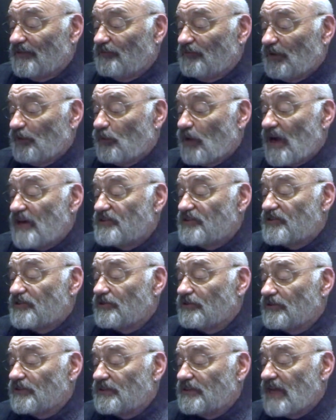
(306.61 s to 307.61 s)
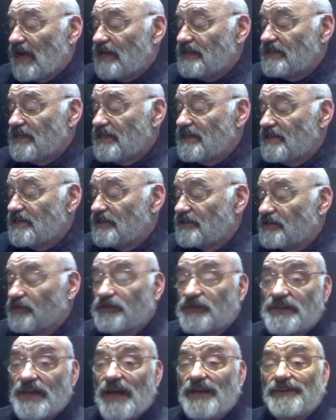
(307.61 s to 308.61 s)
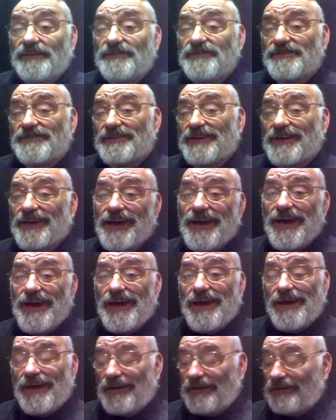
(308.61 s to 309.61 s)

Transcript: But why should 10 years of tenants care?